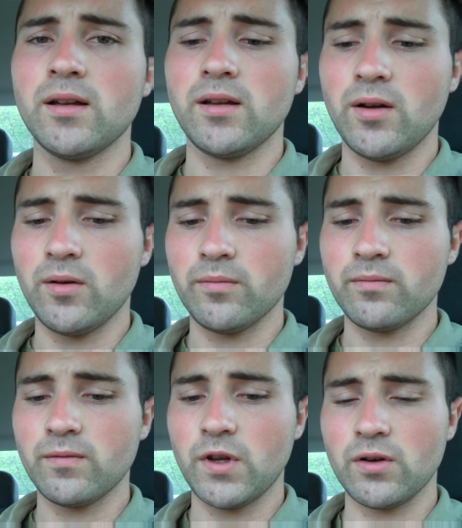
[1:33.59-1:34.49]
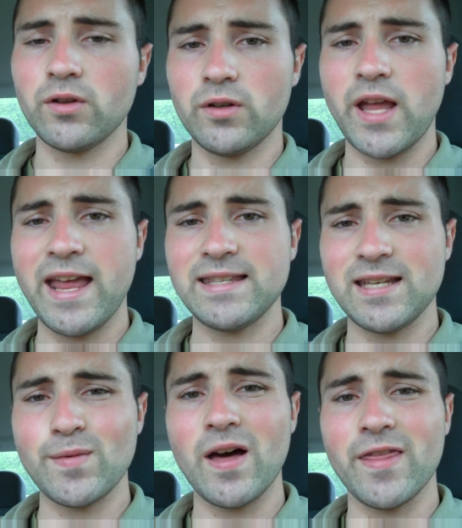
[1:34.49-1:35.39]
you're a little
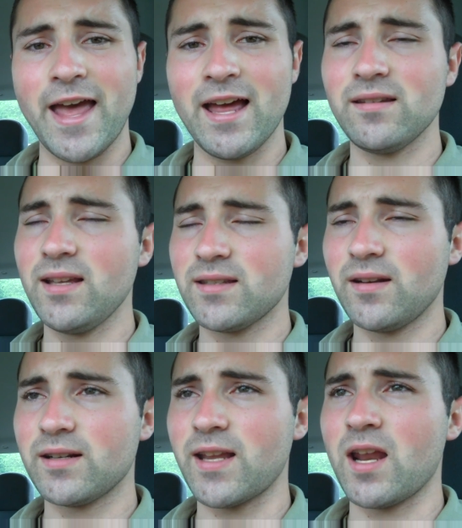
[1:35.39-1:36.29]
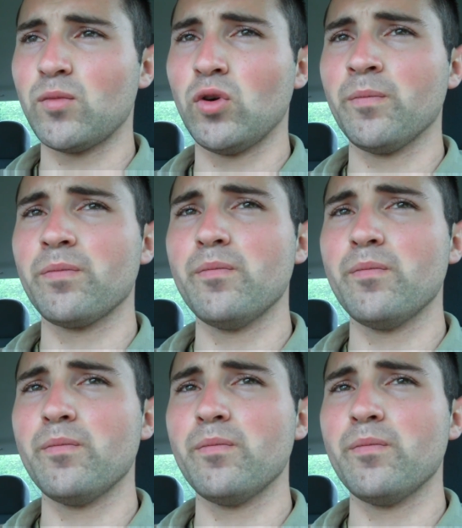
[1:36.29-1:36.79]
antsy about that, and that's understandable,